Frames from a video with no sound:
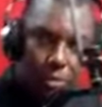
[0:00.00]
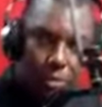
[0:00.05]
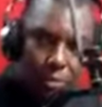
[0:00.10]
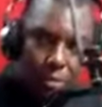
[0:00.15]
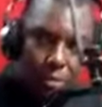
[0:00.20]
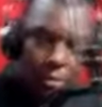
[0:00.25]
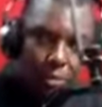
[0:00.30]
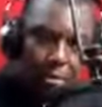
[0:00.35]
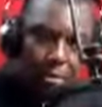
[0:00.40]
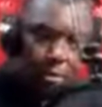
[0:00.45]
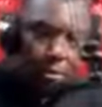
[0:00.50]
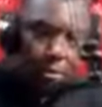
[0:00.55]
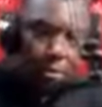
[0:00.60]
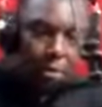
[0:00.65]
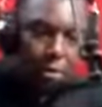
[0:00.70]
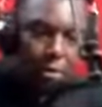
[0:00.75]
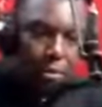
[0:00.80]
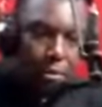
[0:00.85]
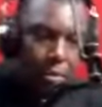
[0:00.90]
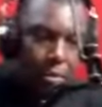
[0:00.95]
is not the
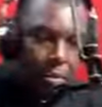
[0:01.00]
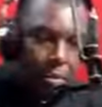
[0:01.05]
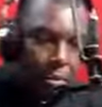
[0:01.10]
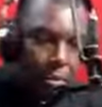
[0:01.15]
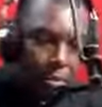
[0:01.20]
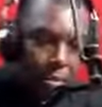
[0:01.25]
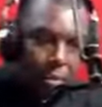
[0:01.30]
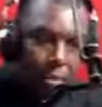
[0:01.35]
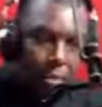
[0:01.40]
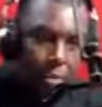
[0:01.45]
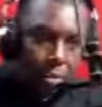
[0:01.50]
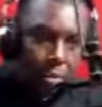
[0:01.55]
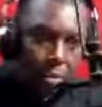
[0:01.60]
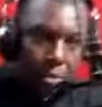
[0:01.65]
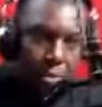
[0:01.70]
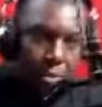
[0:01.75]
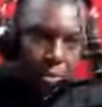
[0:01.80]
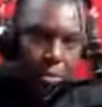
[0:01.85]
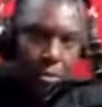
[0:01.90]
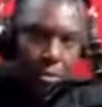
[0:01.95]
EFCC
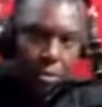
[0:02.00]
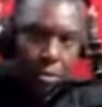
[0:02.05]
chairman?